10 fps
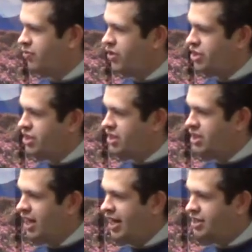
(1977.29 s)
if we just
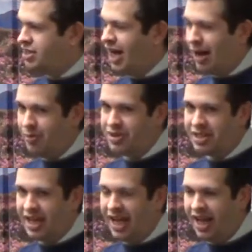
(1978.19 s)
kind of stop and
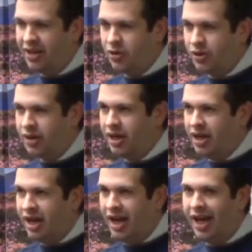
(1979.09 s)
say, hey Lord,
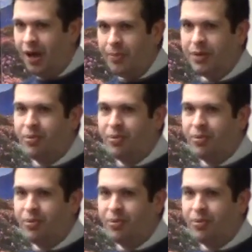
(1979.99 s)
help me